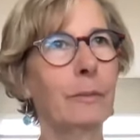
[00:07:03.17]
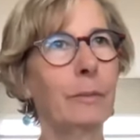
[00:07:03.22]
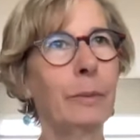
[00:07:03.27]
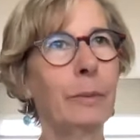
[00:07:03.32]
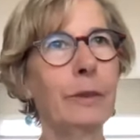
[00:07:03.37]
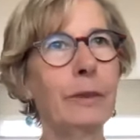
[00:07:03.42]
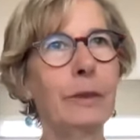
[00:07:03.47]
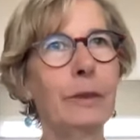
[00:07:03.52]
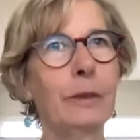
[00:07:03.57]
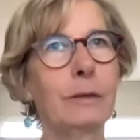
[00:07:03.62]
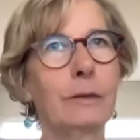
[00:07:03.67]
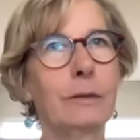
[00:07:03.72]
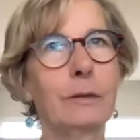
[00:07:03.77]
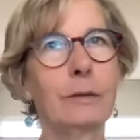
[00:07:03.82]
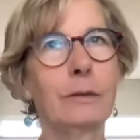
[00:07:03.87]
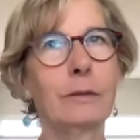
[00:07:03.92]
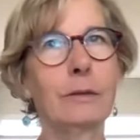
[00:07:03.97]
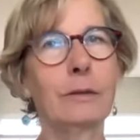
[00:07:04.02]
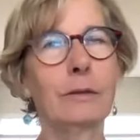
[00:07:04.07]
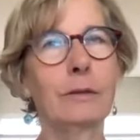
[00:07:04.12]

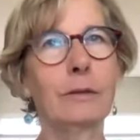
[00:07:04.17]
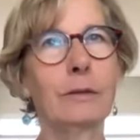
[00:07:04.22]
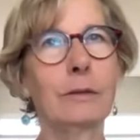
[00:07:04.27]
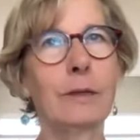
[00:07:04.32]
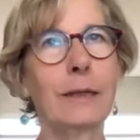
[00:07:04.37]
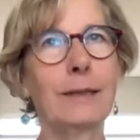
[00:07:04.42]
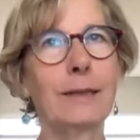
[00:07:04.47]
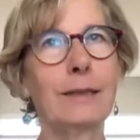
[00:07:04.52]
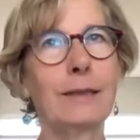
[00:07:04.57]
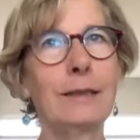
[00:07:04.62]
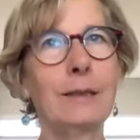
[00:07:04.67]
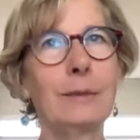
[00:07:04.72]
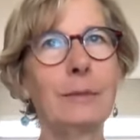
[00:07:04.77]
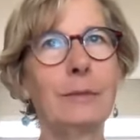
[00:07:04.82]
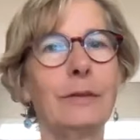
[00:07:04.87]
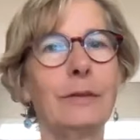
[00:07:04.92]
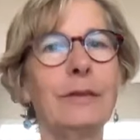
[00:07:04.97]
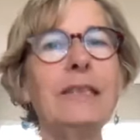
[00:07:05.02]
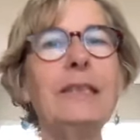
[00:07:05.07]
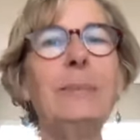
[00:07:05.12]
being that
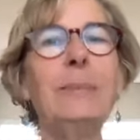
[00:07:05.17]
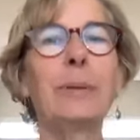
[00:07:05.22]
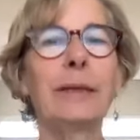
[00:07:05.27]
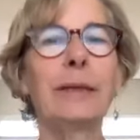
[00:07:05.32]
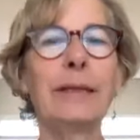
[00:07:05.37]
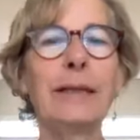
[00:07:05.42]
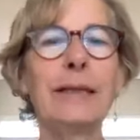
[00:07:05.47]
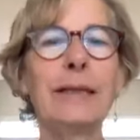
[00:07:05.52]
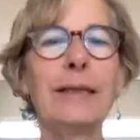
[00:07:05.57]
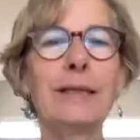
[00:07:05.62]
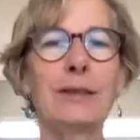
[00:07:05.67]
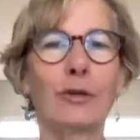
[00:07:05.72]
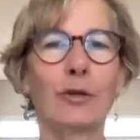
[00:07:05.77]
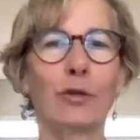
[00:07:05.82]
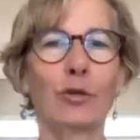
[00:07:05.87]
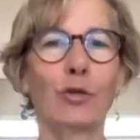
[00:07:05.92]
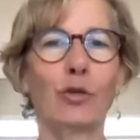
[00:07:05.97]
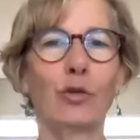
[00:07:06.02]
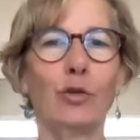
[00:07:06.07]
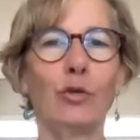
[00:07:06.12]
deeply
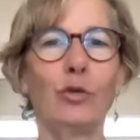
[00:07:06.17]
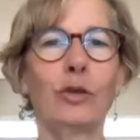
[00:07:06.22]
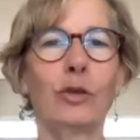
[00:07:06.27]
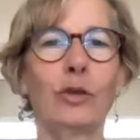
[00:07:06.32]
listened to,